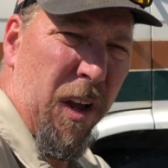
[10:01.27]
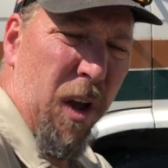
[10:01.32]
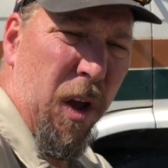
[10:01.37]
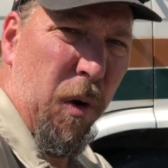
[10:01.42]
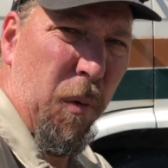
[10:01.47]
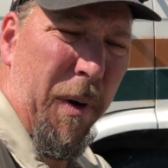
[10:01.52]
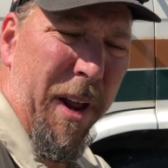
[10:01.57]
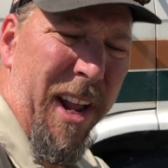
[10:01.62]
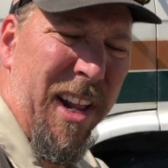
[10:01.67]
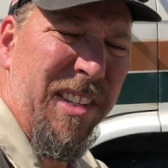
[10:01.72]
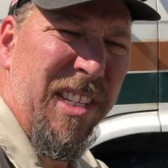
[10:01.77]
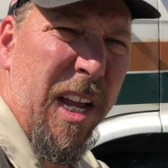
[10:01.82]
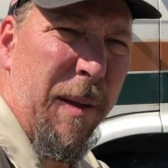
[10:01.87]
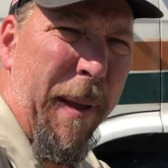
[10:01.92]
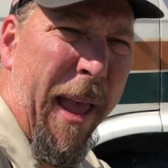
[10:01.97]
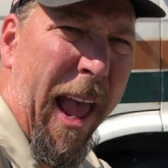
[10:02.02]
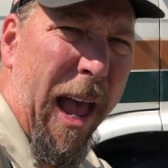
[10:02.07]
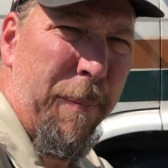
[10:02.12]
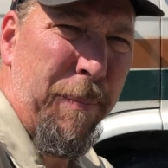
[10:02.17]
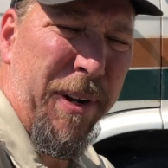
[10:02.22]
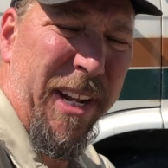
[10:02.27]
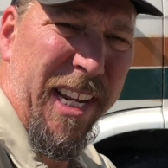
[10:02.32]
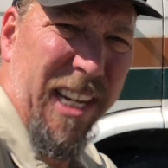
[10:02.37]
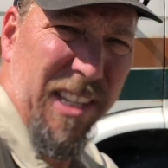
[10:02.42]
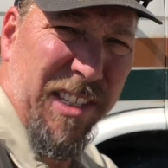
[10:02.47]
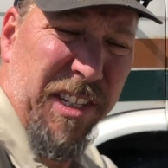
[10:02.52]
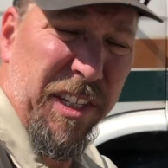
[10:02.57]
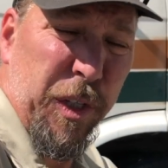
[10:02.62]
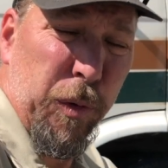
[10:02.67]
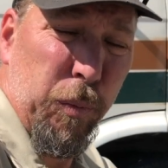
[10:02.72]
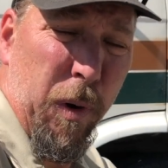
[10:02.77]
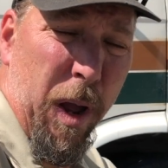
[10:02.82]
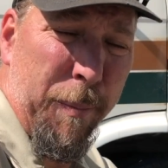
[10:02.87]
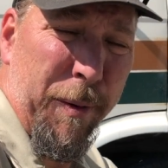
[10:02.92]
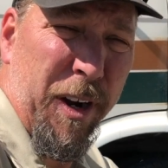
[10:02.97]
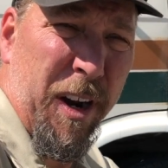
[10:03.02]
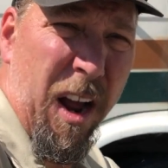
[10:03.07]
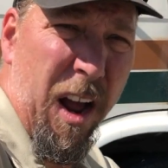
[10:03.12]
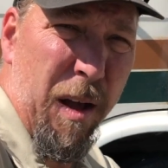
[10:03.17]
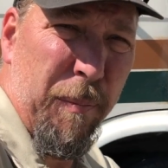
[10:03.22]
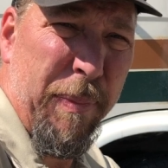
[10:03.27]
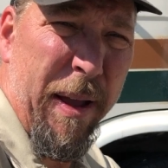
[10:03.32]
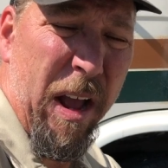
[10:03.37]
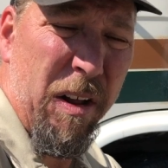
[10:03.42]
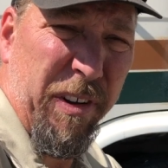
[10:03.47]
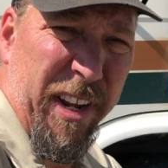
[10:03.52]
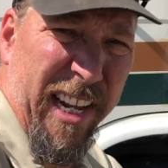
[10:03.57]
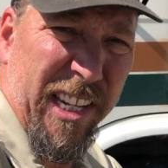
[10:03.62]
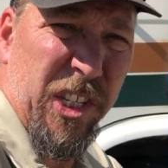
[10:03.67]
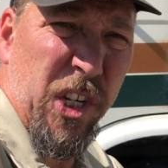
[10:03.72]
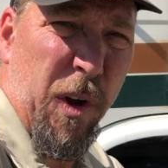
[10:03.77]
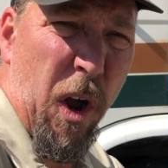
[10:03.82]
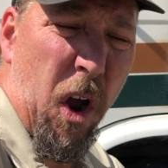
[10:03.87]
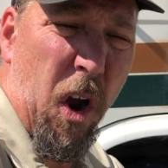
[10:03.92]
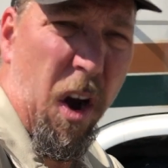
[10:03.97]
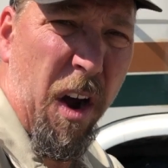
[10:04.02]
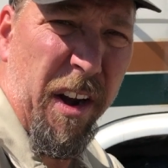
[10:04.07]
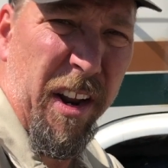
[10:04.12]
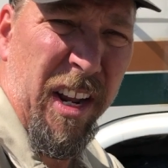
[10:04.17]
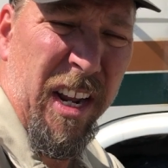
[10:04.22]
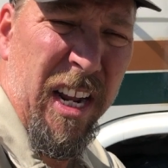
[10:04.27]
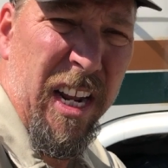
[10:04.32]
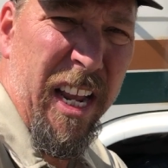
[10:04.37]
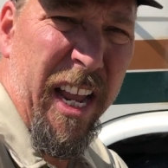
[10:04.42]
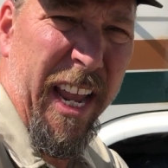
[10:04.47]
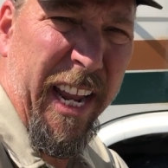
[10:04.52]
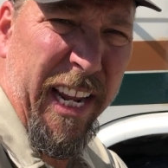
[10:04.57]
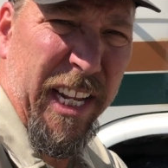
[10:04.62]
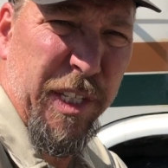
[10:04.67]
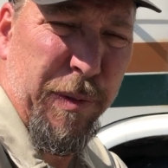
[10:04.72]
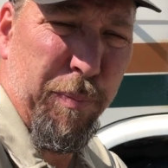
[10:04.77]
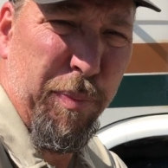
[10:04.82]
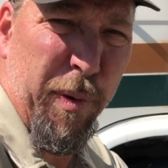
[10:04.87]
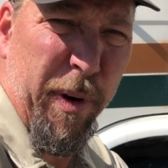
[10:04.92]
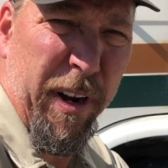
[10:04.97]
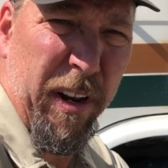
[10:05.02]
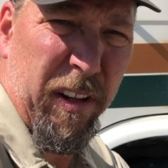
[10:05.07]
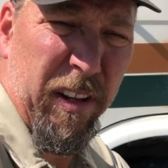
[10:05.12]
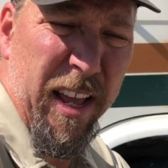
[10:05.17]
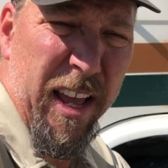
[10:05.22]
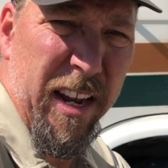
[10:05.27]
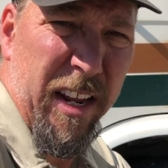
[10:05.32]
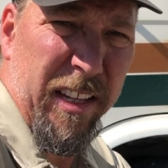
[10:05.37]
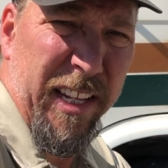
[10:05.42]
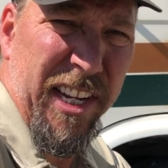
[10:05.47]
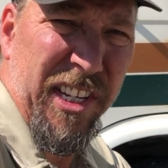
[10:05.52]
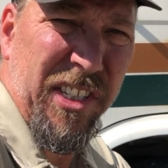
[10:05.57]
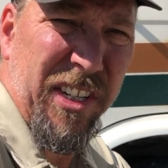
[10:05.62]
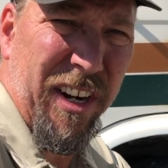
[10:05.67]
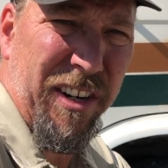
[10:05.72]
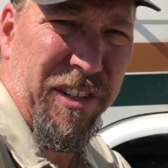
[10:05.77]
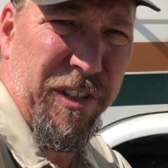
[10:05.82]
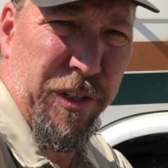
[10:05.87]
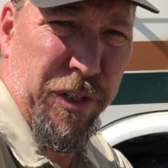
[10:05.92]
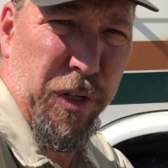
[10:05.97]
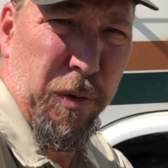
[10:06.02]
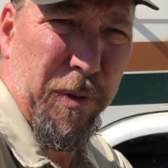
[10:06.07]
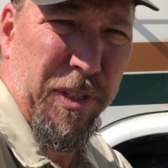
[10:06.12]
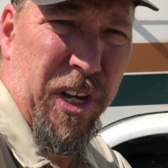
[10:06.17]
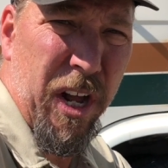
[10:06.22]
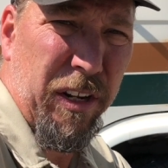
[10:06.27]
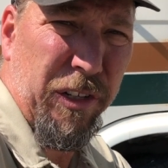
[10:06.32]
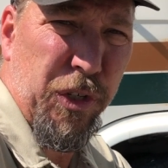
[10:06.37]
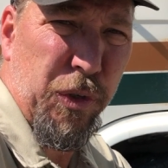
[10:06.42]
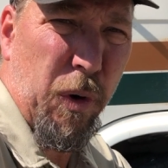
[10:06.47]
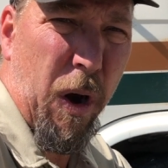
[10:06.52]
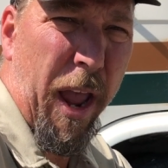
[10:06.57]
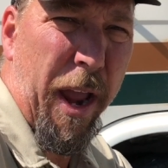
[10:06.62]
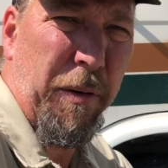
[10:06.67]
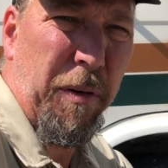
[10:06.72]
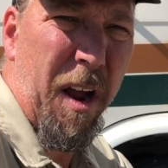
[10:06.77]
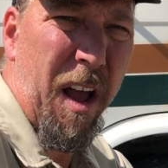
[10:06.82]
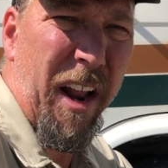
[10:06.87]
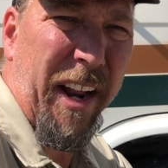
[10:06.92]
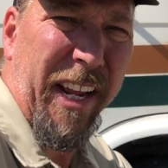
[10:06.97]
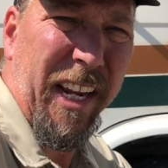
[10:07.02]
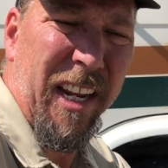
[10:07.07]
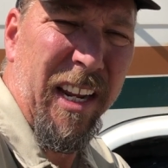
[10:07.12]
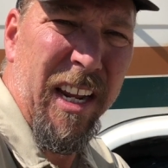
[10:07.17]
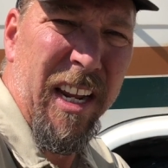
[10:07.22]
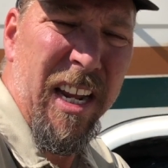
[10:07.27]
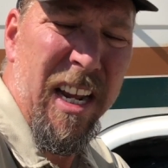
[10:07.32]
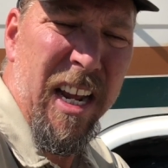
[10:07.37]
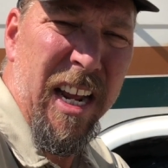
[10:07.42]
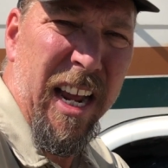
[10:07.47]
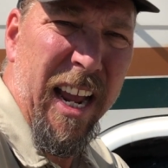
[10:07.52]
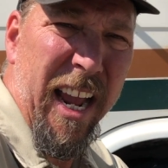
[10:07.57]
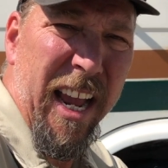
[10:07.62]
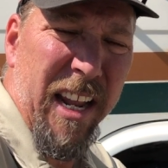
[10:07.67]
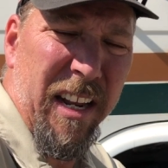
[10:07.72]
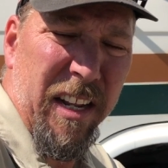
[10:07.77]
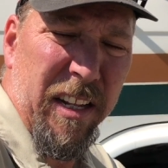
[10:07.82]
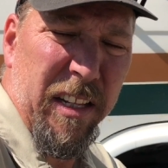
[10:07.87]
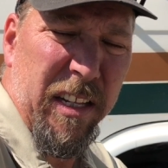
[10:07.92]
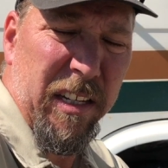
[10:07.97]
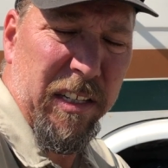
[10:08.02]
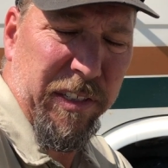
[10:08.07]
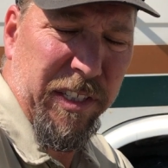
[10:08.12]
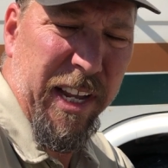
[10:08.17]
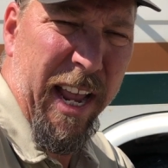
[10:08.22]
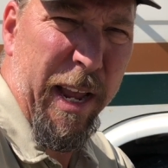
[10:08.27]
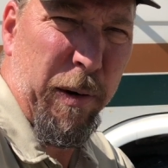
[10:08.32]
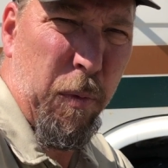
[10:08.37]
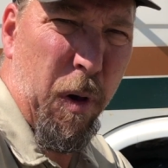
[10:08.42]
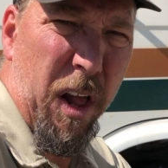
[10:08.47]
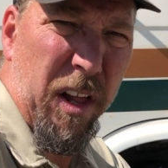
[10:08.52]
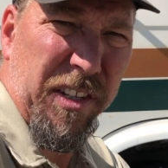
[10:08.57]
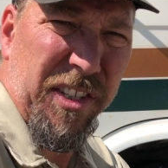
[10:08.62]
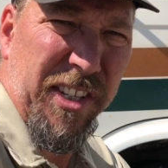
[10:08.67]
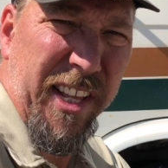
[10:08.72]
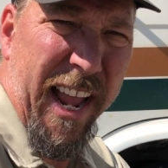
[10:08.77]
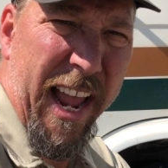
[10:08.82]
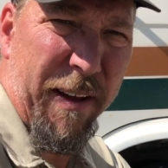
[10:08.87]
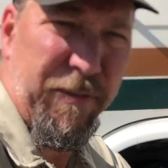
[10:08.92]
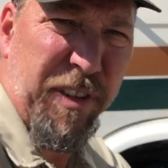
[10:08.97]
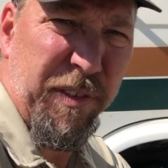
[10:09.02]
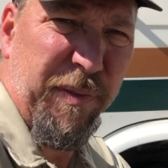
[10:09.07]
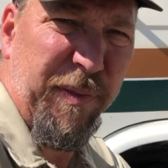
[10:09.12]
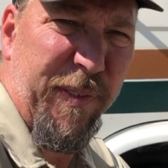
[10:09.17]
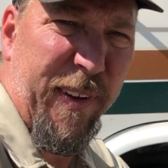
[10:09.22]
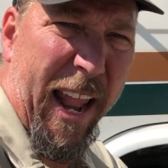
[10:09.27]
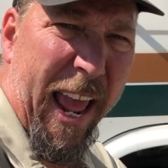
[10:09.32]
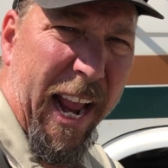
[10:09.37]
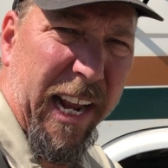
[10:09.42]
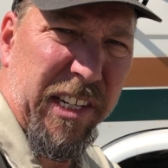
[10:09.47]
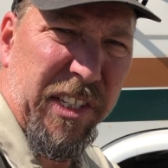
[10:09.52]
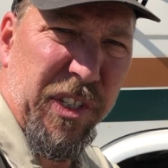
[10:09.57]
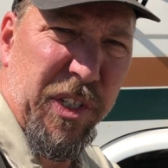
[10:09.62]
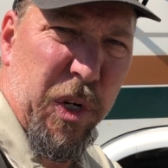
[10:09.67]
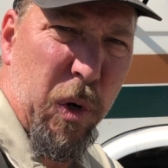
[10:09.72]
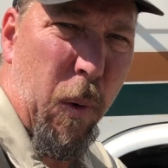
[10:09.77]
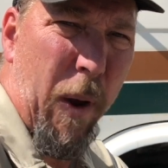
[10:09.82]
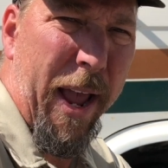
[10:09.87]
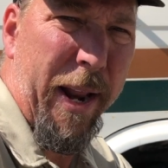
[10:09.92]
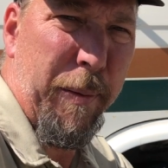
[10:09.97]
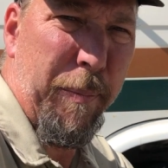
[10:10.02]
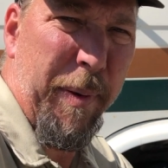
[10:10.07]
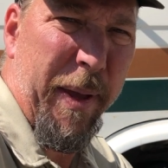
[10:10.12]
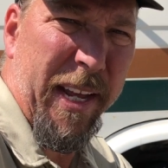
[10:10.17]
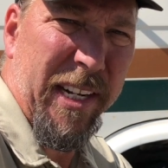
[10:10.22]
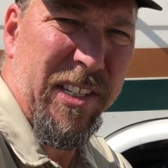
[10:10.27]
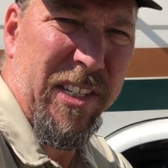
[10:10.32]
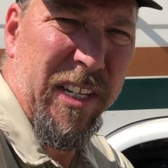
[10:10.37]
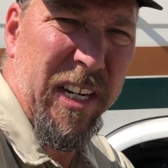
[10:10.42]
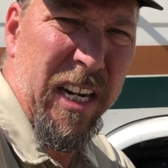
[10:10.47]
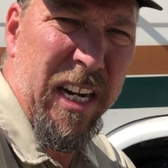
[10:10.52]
What ends up happening is that the rubber compound gets hard, it gets brittle, and then they start to do what's called dry rotting. And in the sidewalls, they have to flex quite a bit.